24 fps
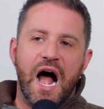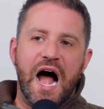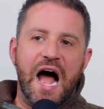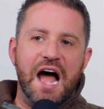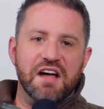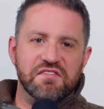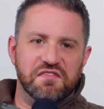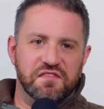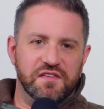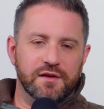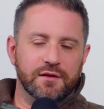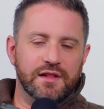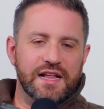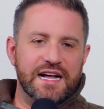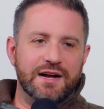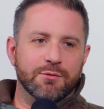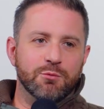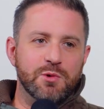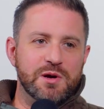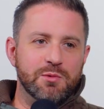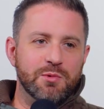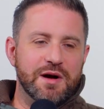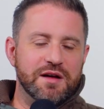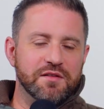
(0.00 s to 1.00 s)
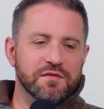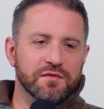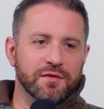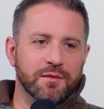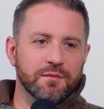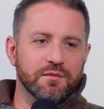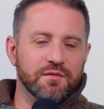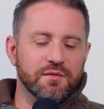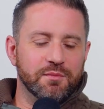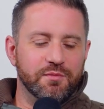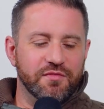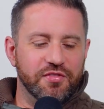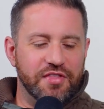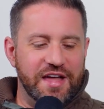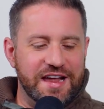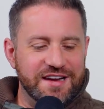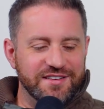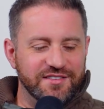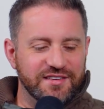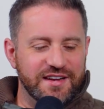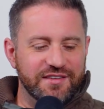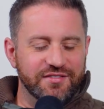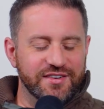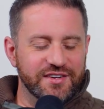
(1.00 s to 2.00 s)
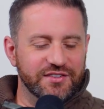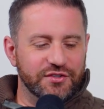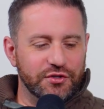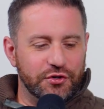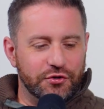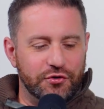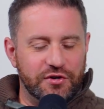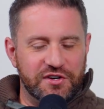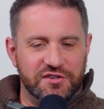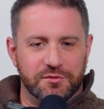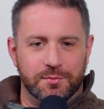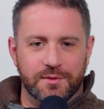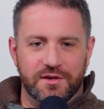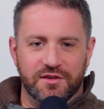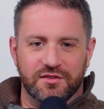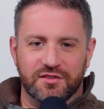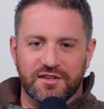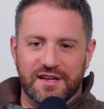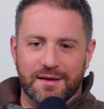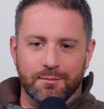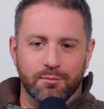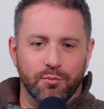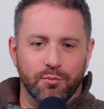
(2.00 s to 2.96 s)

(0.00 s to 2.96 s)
I feel like we went from Thanksgiving to Christmas in